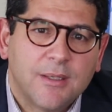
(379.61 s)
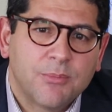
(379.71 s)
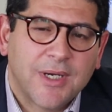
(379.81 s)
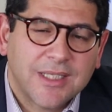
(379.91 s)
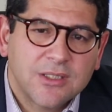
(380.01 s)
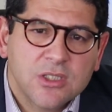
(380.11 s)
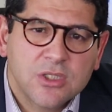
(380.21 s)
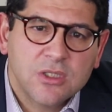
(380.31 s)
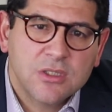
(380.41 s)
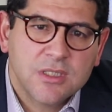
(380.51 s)

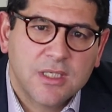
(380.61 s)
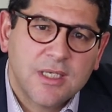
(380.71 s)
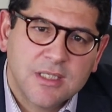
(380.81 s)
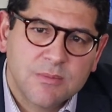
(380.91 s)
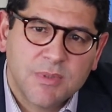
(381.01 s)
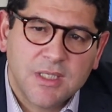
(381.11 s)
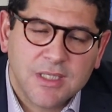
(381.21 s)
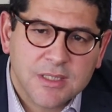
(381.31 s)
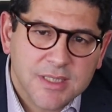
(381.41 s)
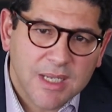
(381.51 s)
practitioners that has been
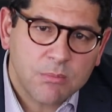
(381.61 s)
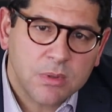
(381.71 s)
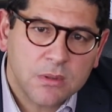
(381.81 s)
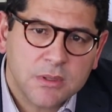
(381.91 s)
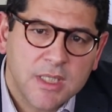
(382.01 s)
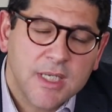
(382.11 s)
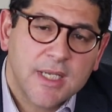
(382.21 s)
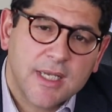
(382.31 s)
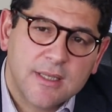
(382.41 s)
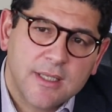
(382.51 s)
assembled,
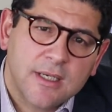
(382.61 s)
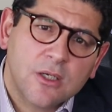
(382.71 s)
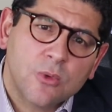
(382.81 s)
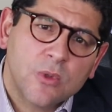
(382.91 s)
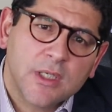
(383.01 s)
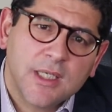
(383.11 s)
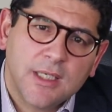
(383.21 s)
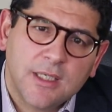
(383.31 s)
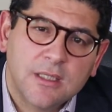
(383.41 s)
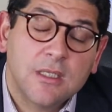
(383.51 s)
and they are
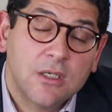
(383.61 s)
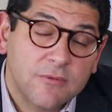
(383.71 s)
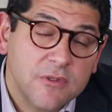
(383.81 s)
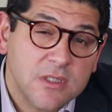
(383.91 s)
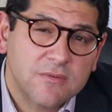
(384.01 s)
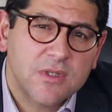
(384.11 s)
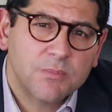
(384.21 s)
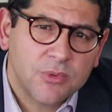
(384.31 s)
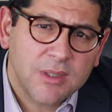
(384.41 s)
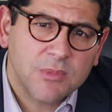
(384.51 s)
working in the office of the
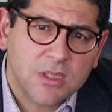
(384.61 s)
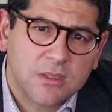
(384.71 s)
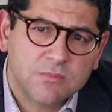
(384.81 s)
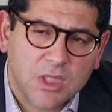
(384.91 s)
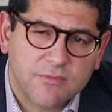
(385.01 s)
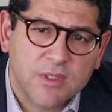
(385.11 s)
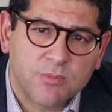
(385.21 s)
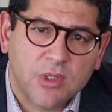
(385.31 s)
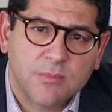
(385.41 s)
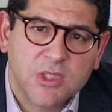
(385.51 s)
Premier of the
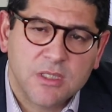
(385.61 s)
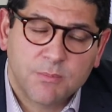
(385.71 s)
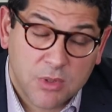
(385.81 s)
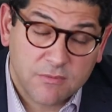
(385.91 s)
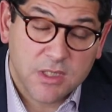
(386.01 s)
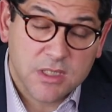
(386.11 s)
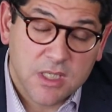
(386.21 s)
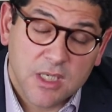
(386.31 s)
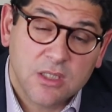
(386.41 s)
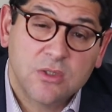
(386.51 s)

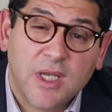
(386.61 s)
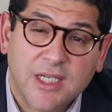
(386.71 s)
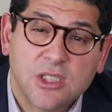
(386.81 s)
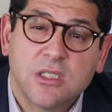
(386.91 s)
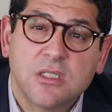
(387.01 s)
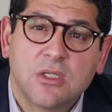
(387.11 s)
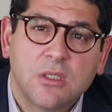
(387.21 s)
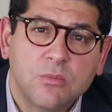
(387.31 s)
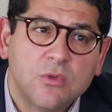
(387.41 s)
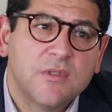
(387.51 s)
province to actually
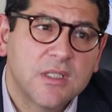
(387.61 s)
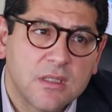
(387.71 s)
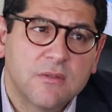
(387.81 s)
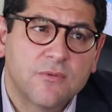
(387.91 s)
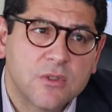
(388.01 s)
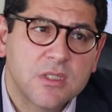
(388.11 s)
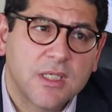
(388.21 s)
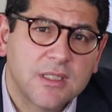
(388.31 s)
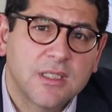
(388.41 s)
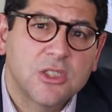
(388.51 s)
start moving the
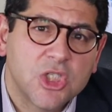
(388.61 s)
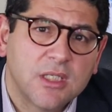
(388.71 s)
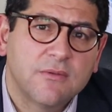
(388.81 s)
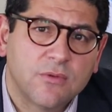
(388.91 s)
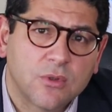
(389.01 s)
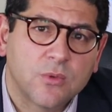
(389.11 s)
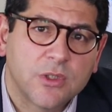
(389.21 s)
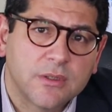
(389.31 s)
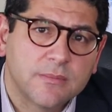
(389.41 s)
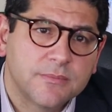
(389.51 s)
foresighting agenda forward.